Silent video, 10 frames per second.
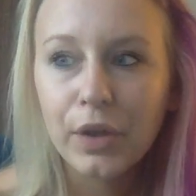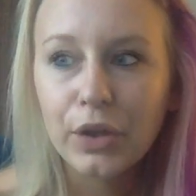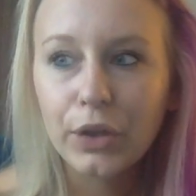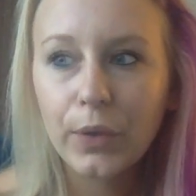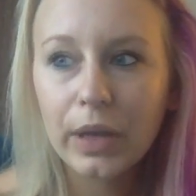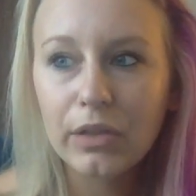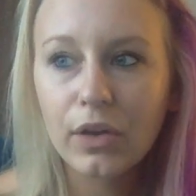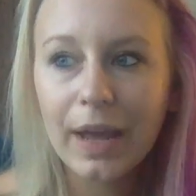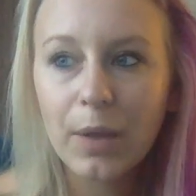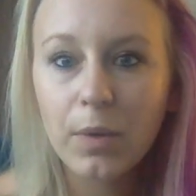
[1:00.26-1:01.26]
you can
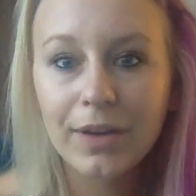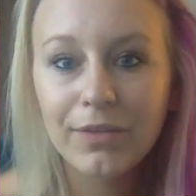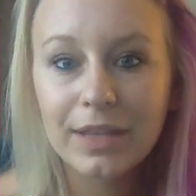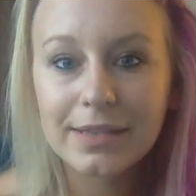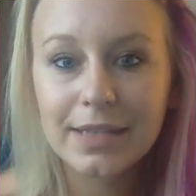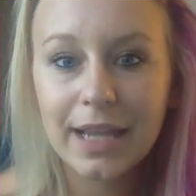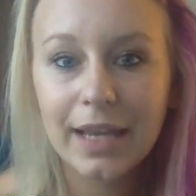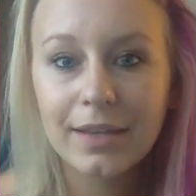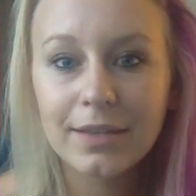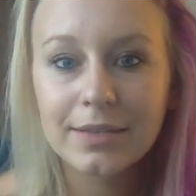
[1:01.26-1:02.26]
look at one of these
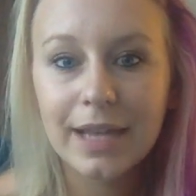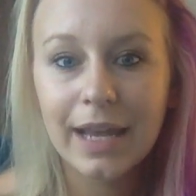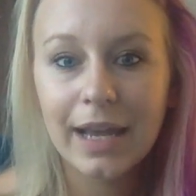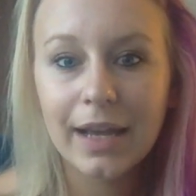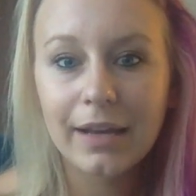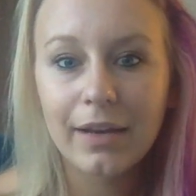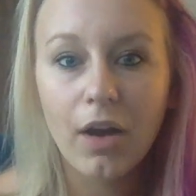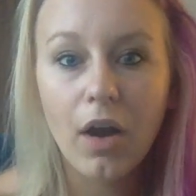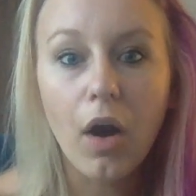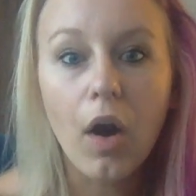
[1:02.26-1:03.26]
things and
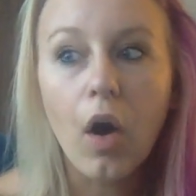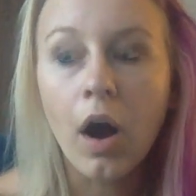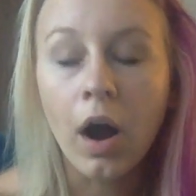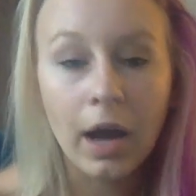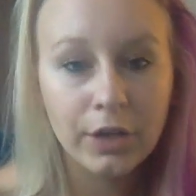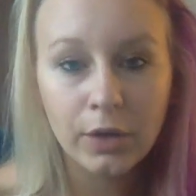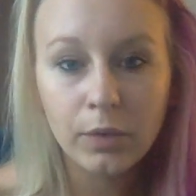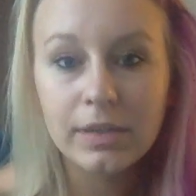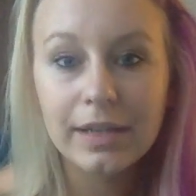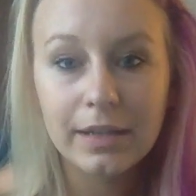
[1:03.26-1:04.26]
100%
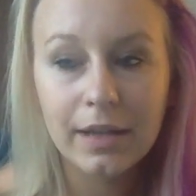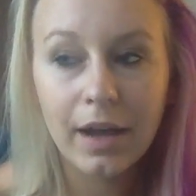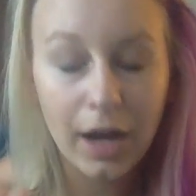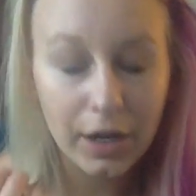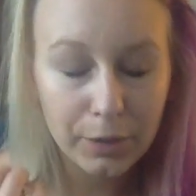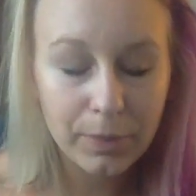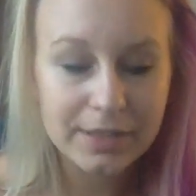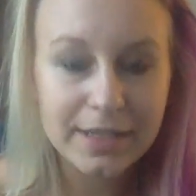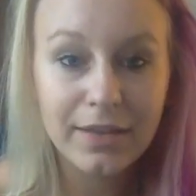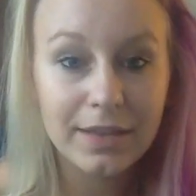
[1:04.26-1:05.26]

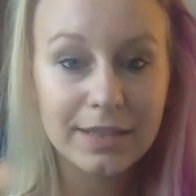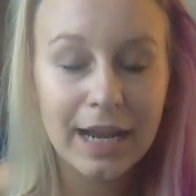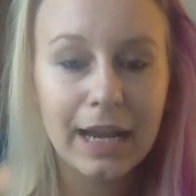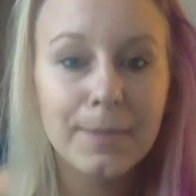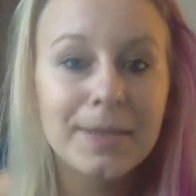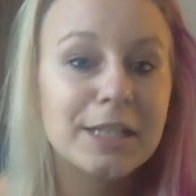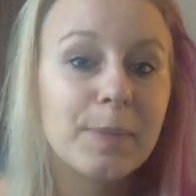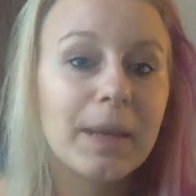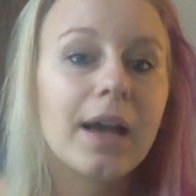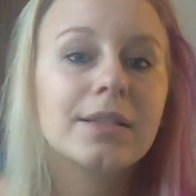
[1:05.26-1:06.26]
of the time it's
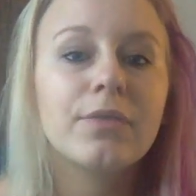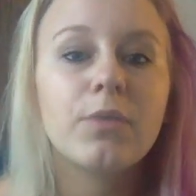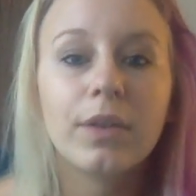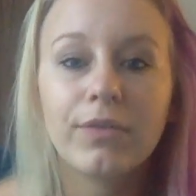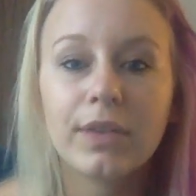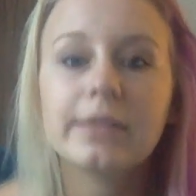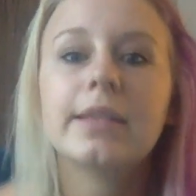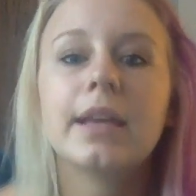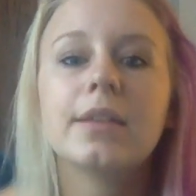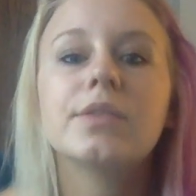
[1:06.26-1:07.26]
because of one of these
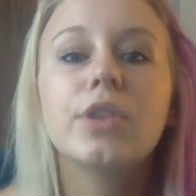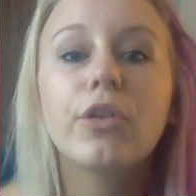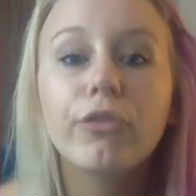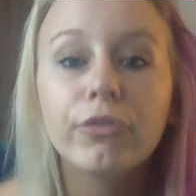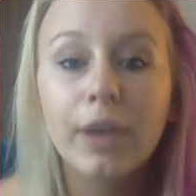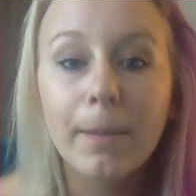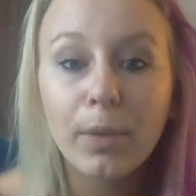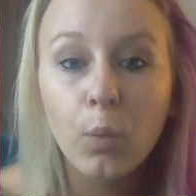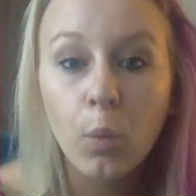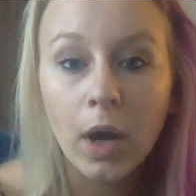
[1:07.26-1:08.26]
things. So
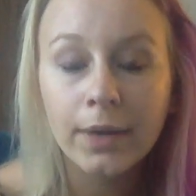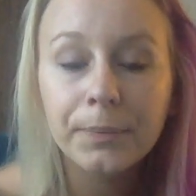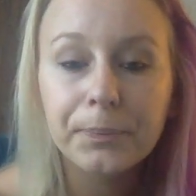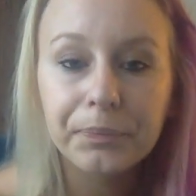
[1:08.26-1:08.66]
number one